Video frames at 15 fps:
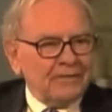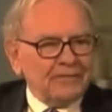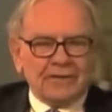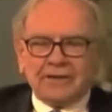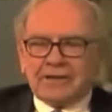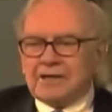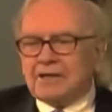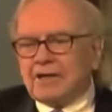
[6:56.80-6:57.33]

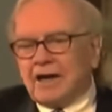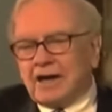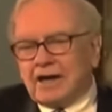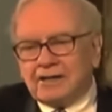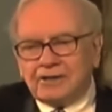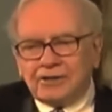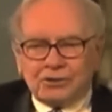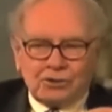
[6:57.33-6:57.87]
everything,
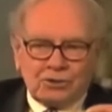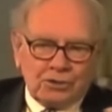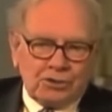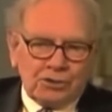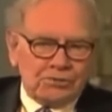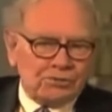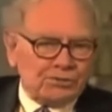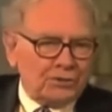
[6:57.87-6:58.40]
cotton,
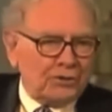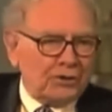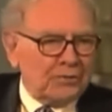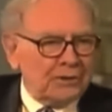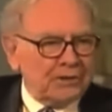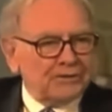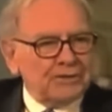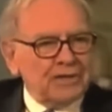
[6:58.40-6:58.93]
corn,
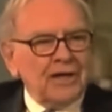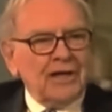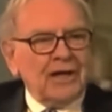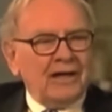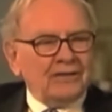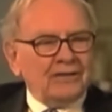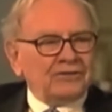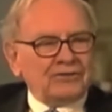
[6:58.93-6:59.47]
soybeans,
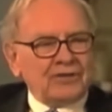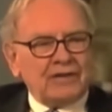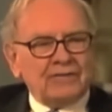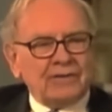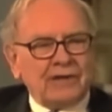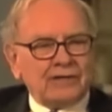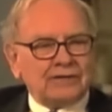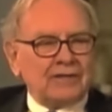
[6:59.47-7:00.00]

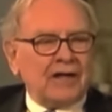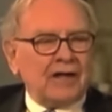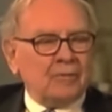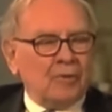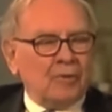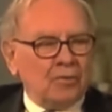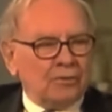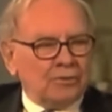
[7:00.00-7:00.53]
seven Exxon
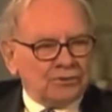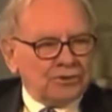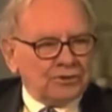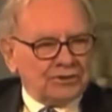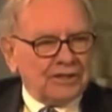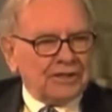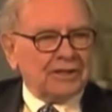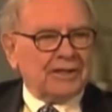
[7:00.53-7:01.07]
Mobils,
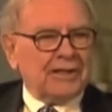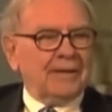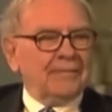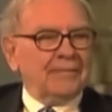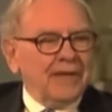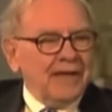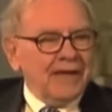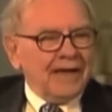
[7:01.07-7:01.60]
just think of
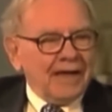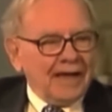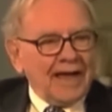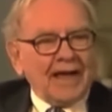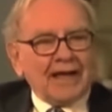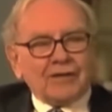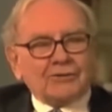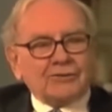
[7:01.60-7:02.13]
that.
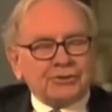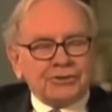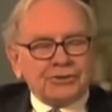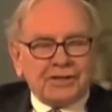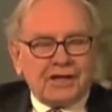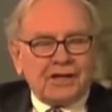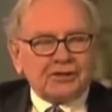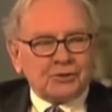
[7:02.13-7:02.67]
Add a
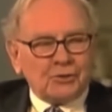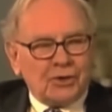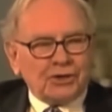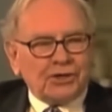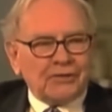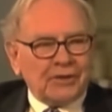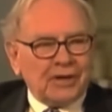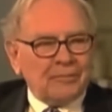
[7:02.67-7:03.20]
trillion dollars of
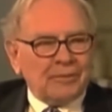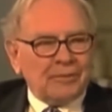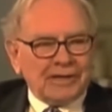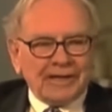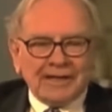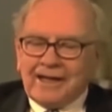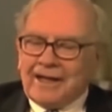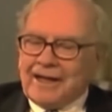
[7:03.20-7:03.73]
walking around
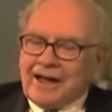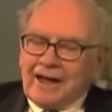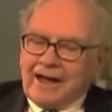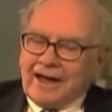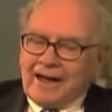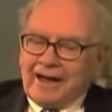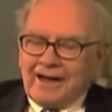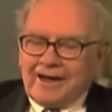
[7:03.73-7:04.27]
money,
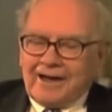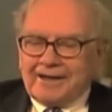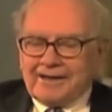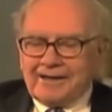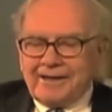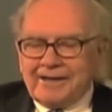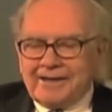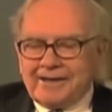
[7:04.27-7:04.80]
I,